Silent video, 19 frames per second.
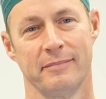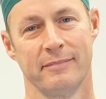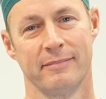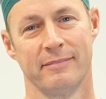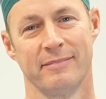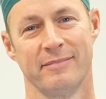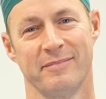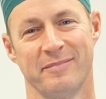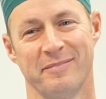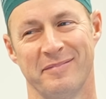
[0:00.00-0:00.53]

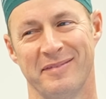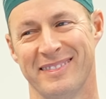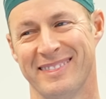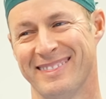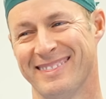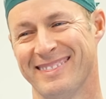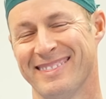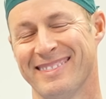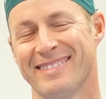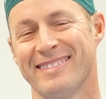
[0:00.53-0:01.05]

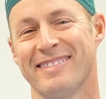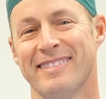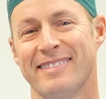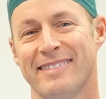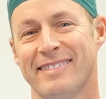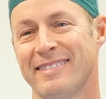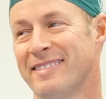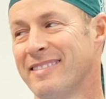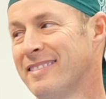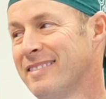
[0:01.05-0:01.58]

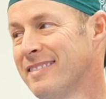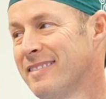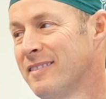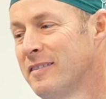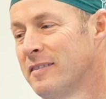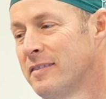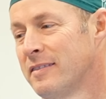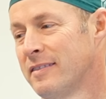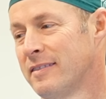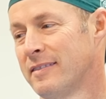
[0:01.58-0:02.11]

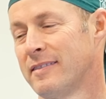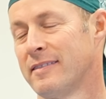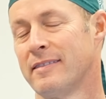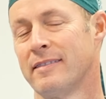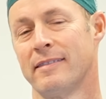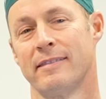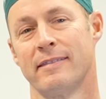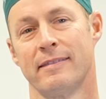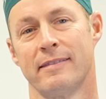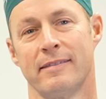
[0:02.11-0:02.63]

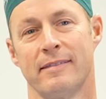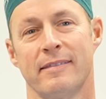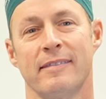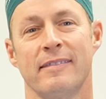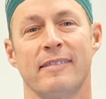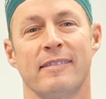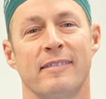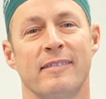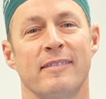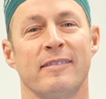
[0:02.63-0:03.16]

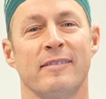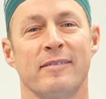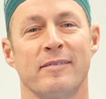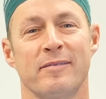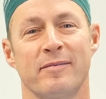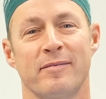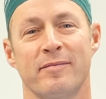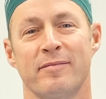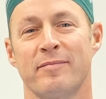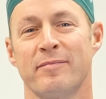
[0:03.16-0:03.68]

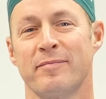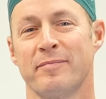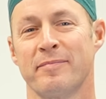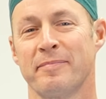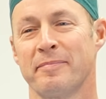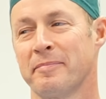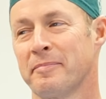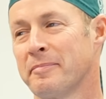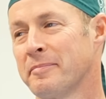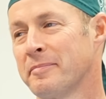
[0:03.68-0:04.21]

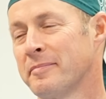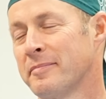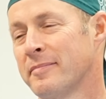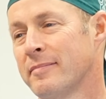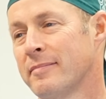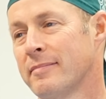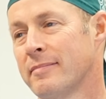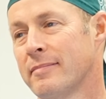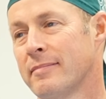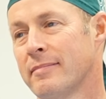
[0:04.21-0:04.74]

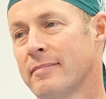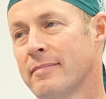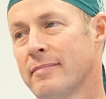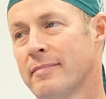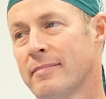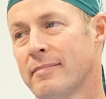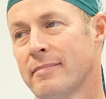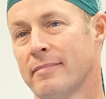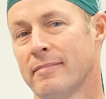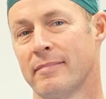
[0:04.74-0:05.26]

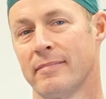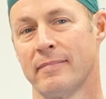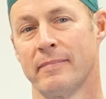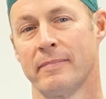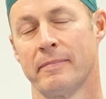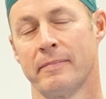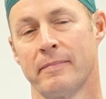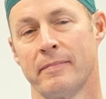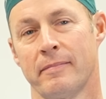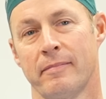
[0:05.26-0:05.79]

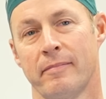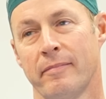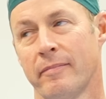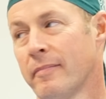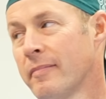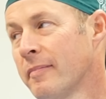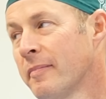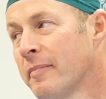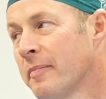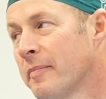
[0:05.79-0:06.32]

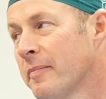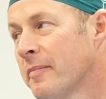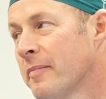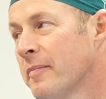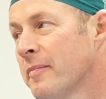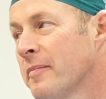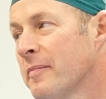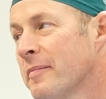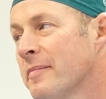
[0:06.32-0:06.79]
The person shown says nothing.